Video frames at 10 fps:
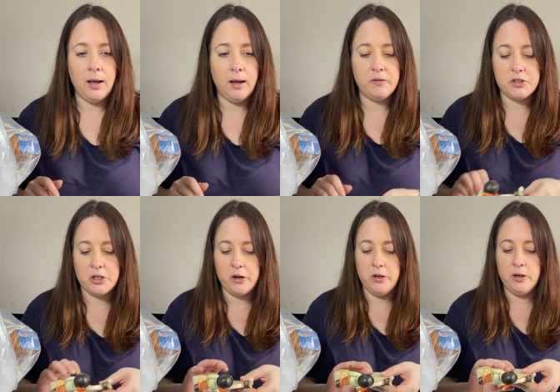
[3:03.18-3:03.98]
I've
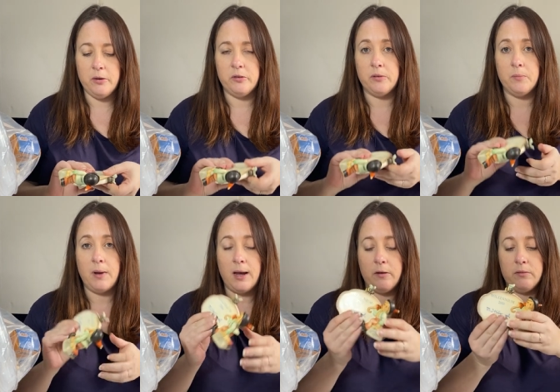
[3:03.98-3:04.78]
shown you some
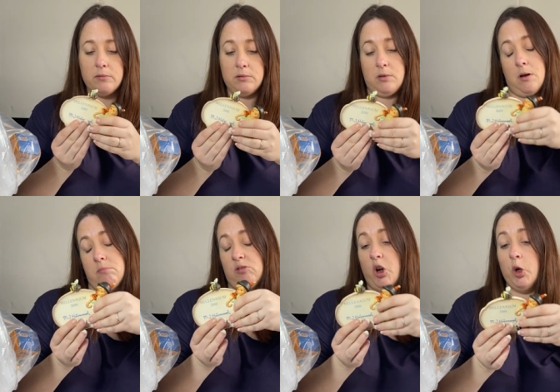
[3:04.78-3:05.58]
out uh,
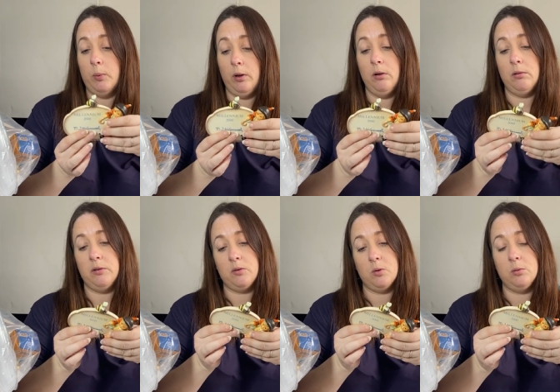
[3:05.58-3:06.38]
Goebel
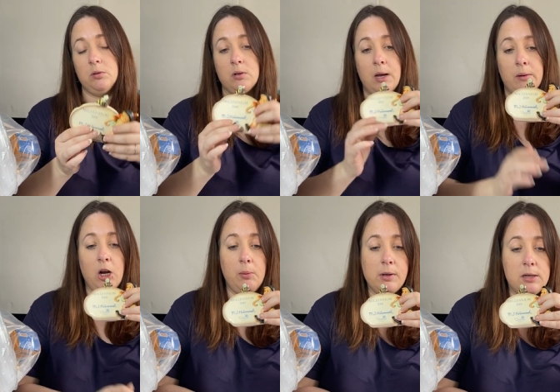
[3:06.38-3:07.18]
it's called uh,
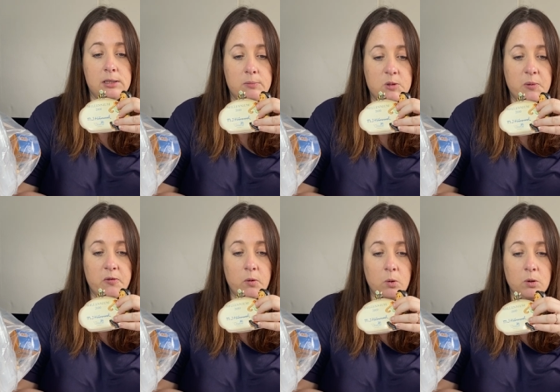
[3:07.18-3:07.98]
Goebel items
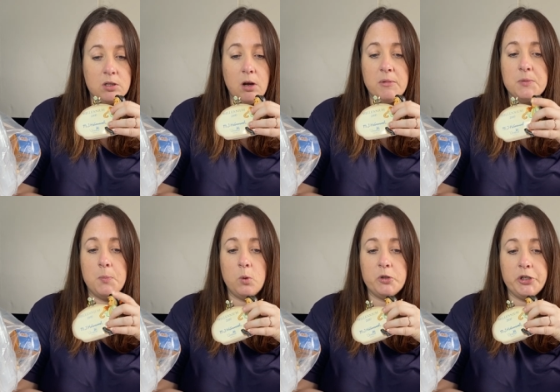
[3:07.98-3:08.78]
before simon's
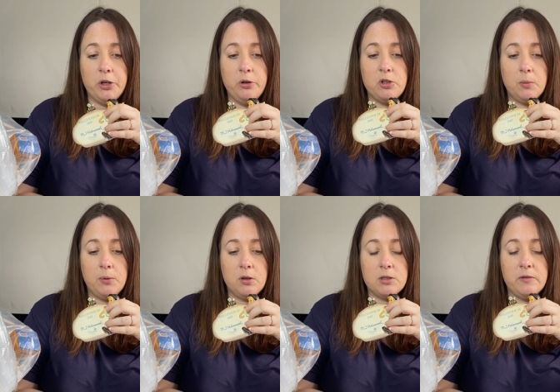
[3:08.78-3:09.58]
bought two job
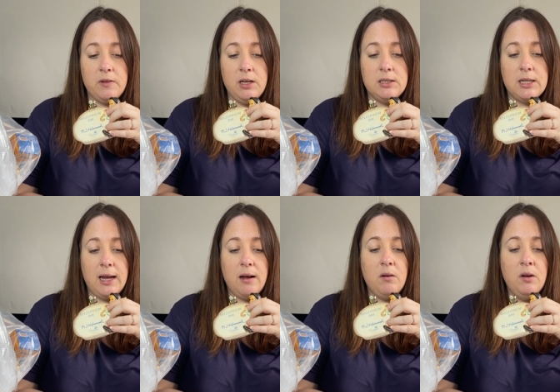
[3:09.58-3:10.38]
lots of these
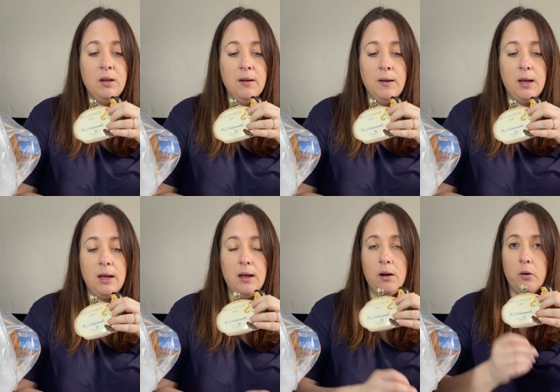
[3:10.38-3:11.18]
now
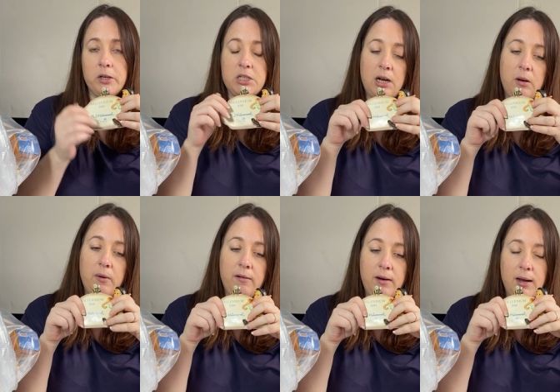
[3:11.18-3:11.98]
uh, a lot in
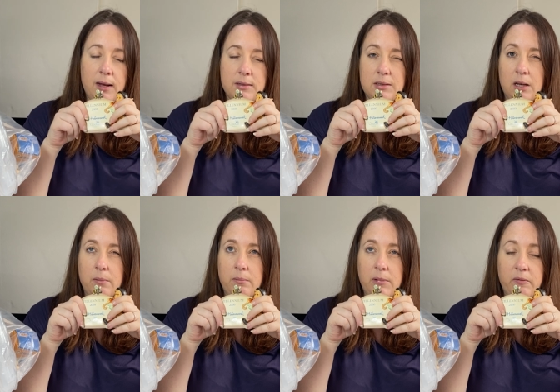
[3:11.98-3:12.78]
january and
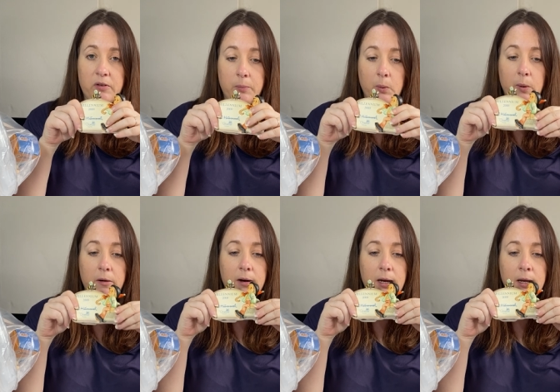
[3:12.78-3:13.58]
some in
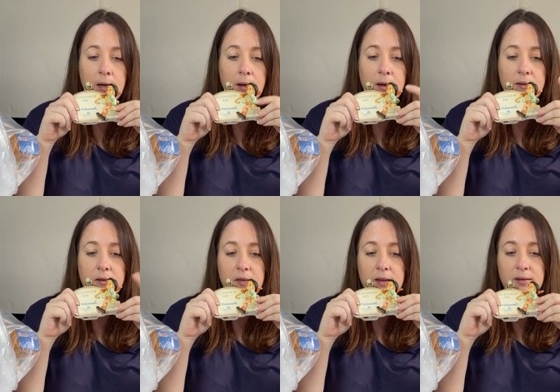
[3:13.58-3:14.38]
february
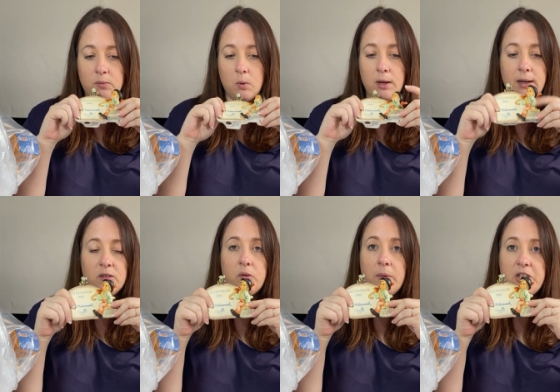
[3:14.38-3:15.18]
so this one
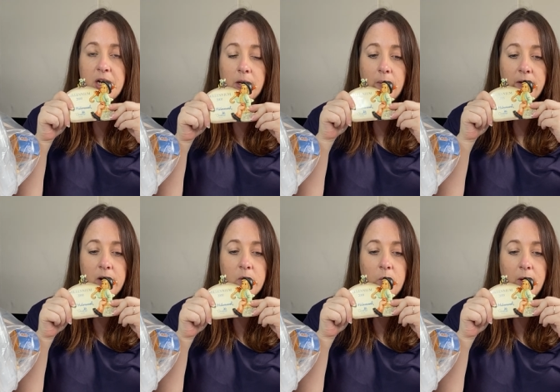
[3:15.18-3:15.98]
is from the january
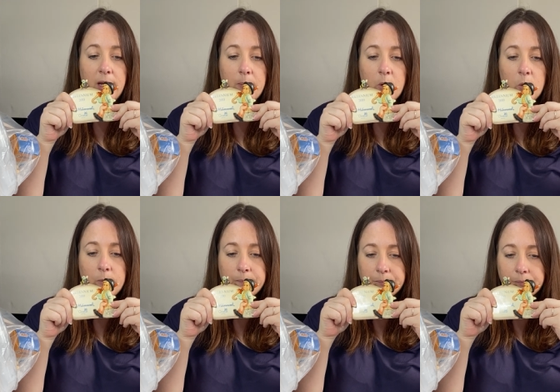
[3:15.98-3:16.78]
haul that he
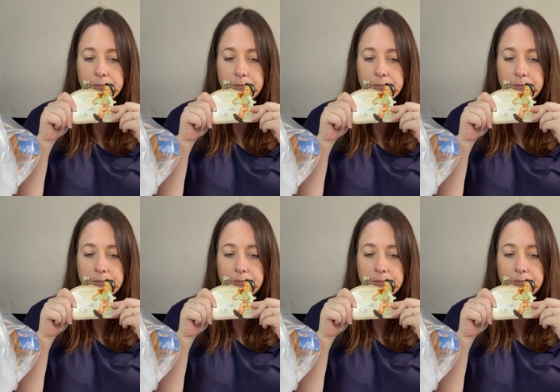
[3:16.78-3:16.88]
bought